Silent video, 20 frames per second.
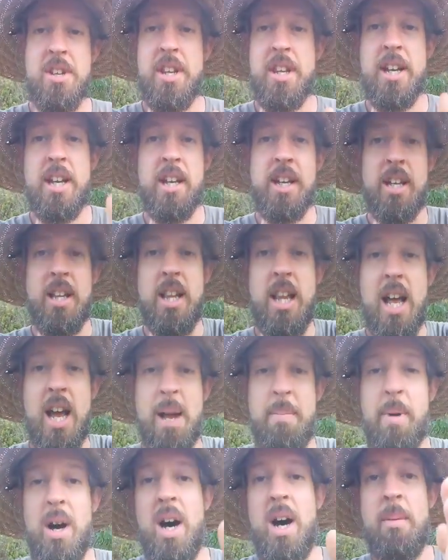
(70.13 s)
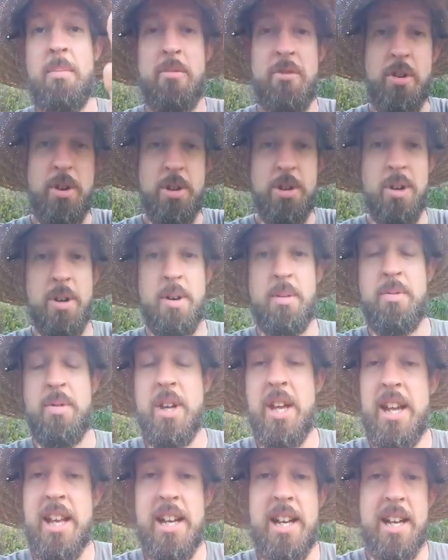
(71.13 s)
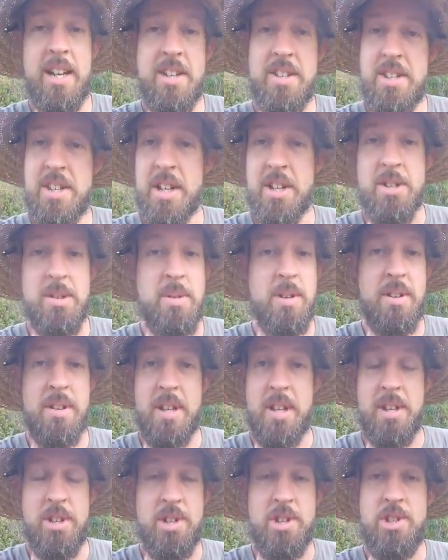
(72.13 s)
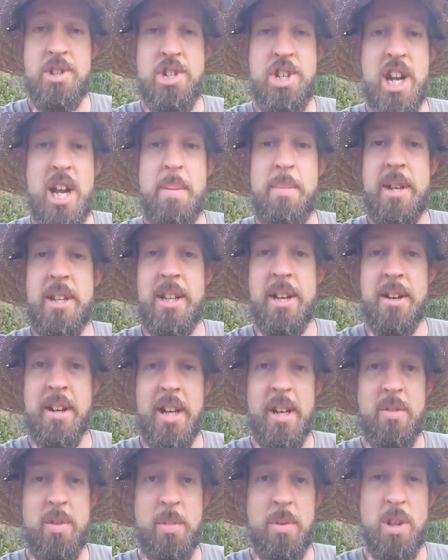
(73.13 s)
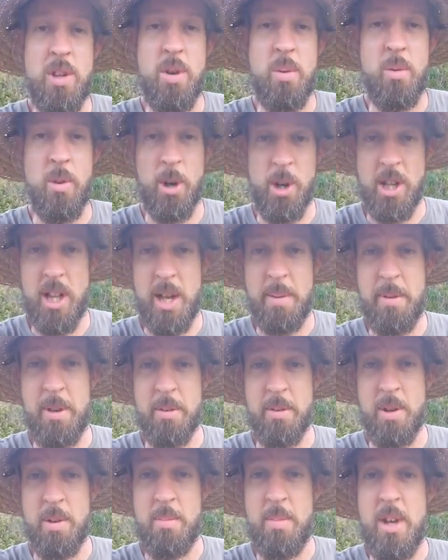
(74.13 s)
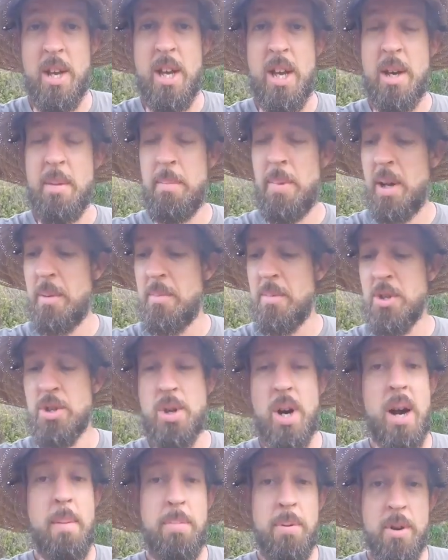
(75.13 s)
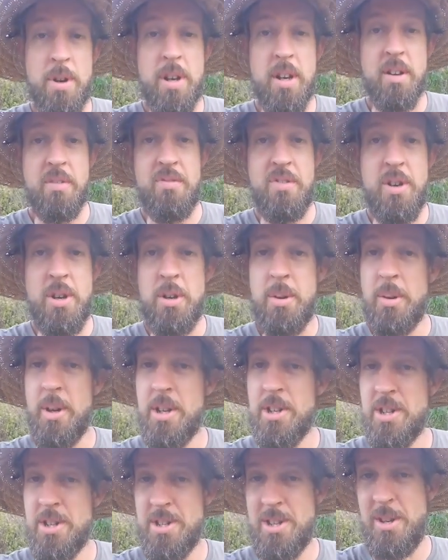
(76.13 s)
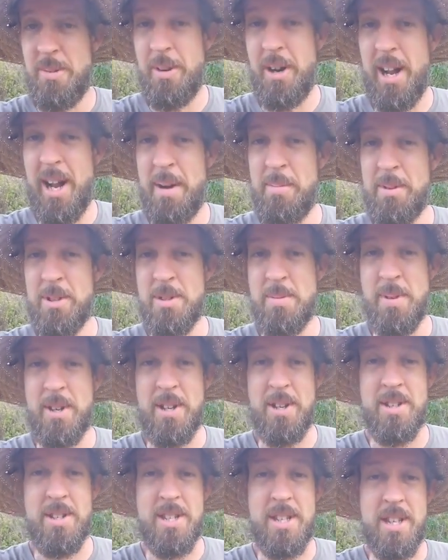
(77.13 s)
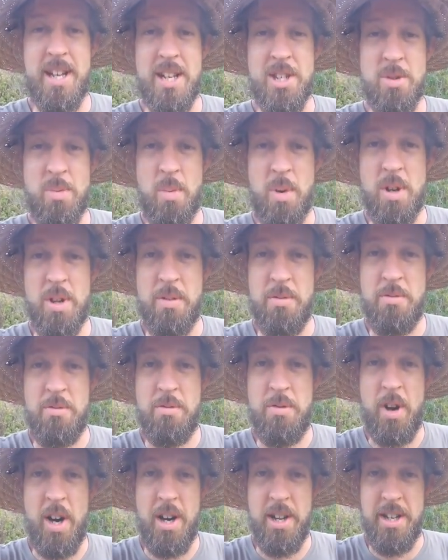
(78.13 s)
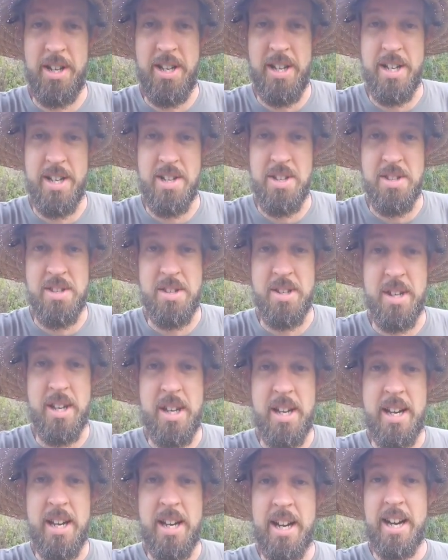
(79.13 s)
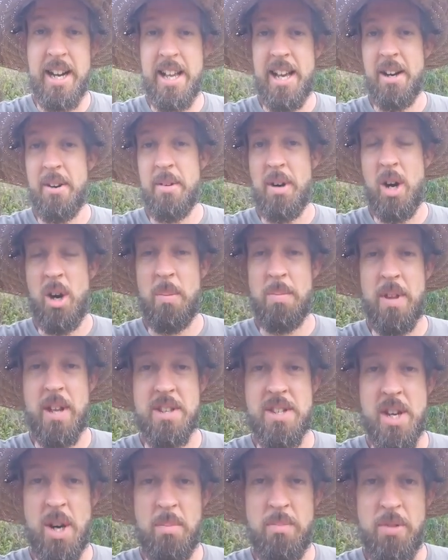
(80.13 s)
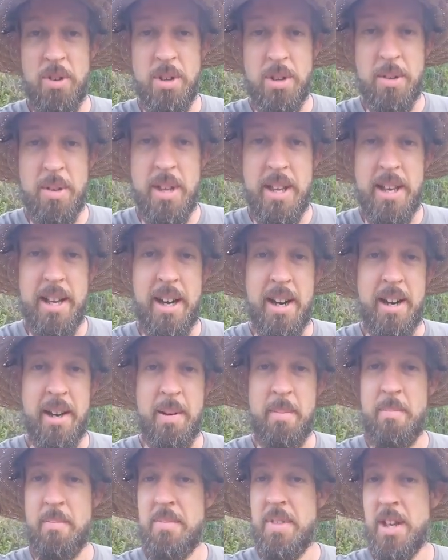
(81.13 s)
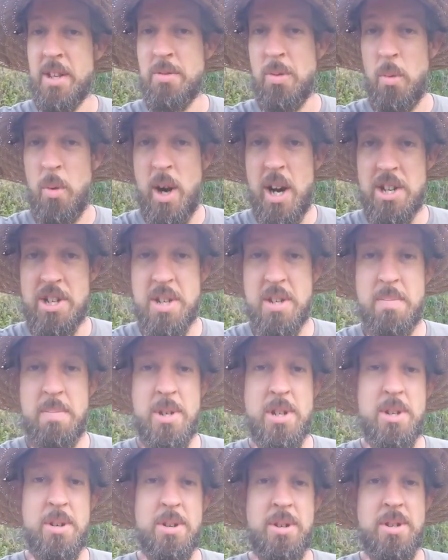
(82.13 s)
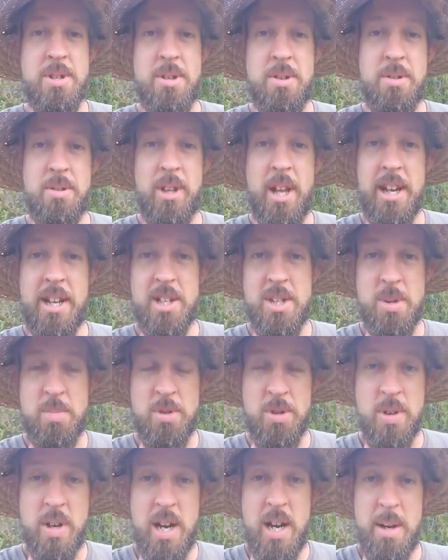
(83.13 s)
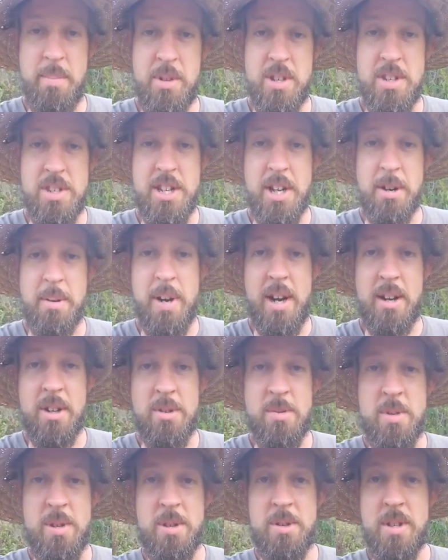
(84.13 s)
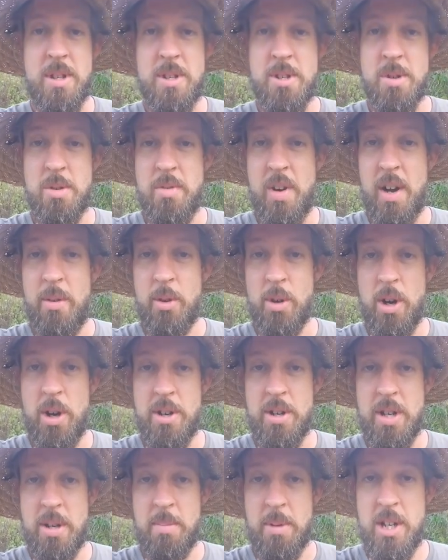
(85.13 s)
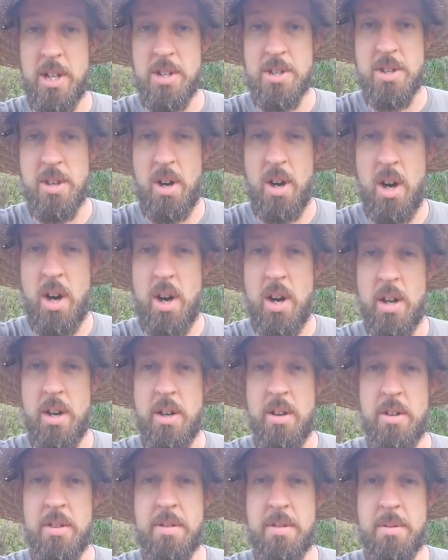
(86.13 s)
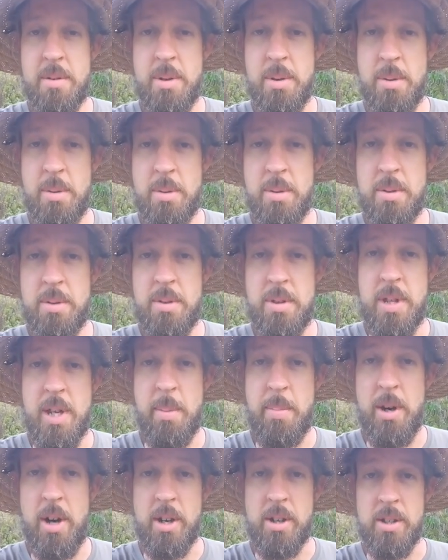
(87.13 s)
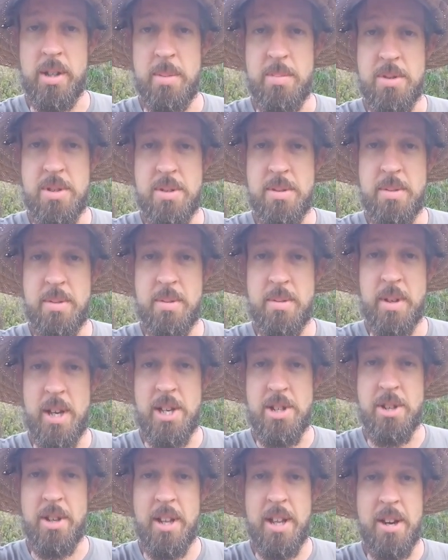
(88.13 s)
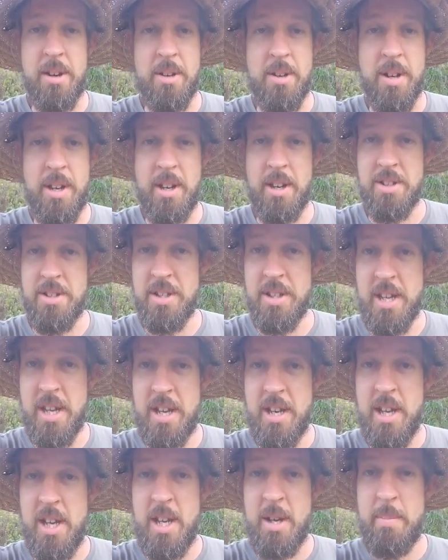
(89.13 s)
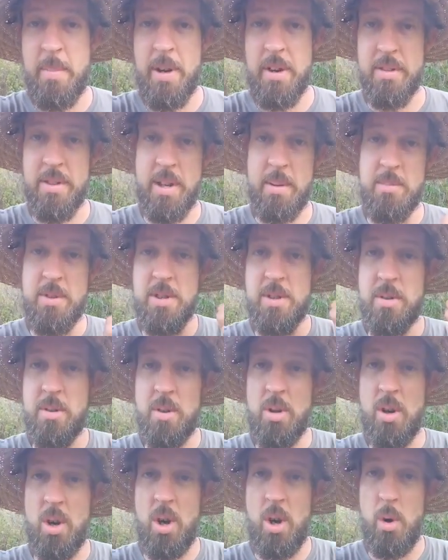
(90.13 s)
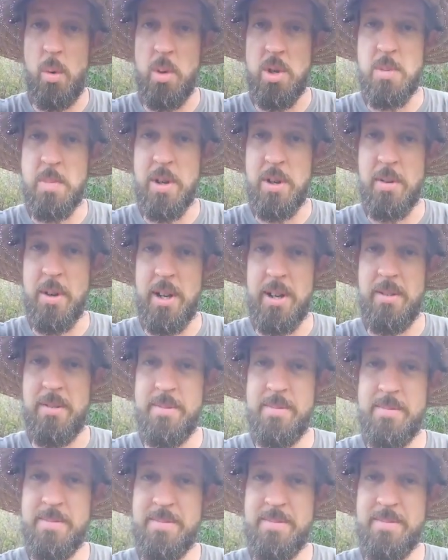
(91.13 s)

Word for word: so they can climb up further. Any kind of sticks or anything you just jam in there and give them a little more climbing room. But try pruning a few and just see what happens because that's where the fun is. Anyhow, I hope that's helpful. Um, thanks for watching. Be sure to like and subscribe and stick around as we do these survival gardening minutes on through the apocalypse. Catch y'all later, and until then, may your thumbs always be green.